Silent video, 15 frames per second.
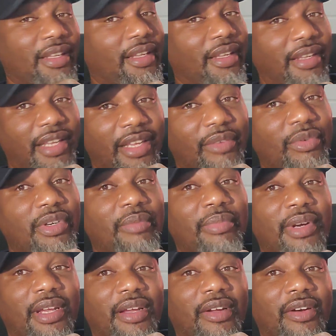And guess what,
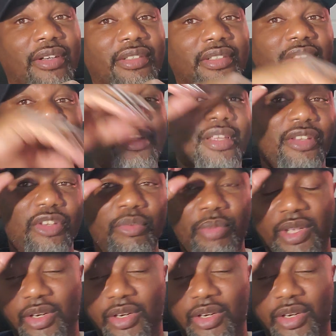Brian Harsin? You've